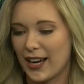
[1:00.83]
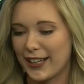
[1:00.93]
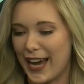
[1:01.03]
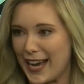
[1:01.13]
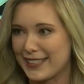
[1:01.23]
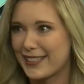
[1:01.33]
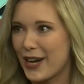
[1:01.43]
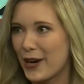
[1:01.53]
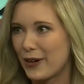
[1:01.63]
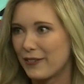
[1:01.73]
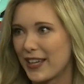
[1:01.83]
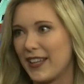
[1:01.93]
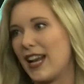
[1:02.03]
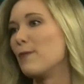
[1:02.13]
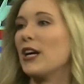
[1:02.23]
a gas stove,
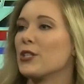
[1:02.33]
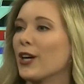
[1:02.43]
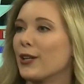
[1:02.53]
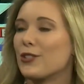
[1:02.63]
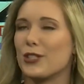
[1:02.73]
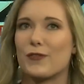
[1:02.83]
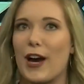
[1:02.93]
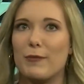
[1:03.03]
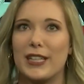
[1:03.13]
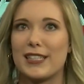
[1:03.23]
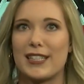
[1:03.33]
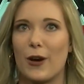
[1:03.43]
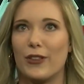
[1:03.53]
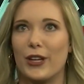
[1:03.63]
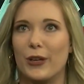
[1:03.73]
and then at my church just five minutes
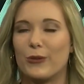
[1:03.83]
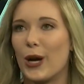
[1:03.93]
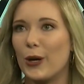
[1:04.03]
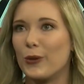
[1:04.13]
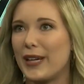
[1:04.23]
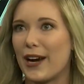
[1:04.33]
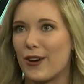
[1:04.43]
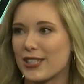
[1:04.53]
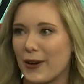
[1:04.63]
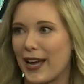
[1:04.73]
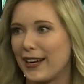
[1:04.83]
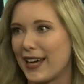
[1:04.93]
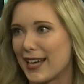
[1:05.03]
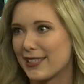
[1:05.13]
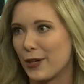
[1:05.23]
down the road we also had a
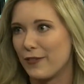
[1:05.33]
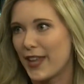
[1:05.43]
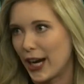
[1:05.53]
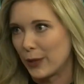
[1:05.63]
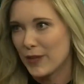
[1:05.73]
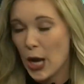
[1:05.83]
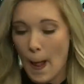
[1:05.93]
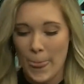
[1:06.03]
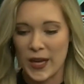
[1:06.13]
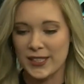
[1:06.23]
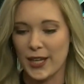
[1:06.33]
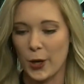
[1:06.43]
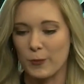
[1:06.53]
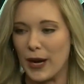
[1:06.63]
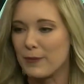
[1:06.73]
gas stove there. And
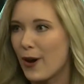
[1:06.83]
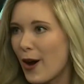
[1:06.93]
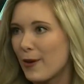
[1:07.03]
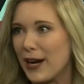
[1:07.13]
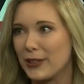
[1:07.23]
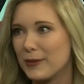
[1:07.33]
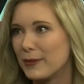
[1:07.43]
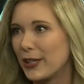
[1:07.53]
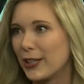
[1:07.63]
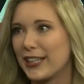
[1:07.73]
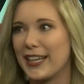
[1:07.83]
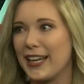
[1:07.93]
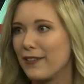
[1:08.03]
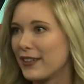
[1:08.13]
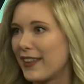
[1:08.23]
so my mom, I remember her
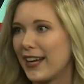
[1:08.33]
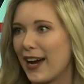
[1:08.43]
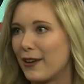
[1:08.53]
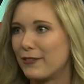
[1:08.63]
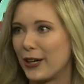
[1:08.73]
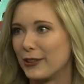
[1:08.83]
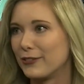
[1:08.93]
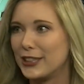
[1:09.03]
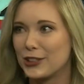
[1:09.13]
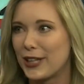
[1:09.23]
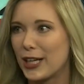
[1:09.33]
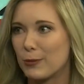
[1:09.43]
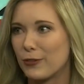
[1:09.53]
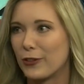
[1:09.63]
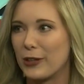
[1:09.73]
getting everything out of our refrigerator
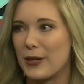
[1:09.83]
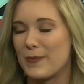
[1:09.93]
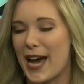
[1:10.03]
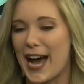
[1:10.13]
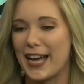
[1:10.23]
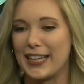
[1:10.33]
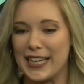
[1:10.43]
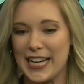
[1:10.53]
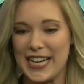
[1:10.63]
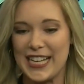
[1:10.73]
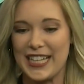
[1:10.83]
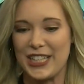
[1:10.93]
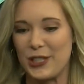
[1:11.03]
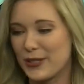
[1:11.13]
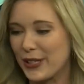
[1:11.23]
before it went bad, and
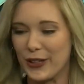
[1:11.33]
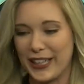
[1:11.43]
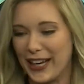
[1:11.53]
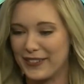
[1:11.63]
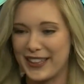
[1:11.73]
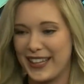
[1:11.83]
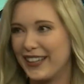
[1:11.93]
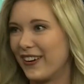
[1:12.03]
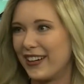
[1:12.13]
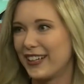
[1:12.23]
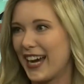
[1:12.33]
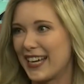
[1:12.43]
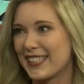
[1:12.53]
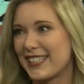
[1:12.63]
she was cooking everything on our gas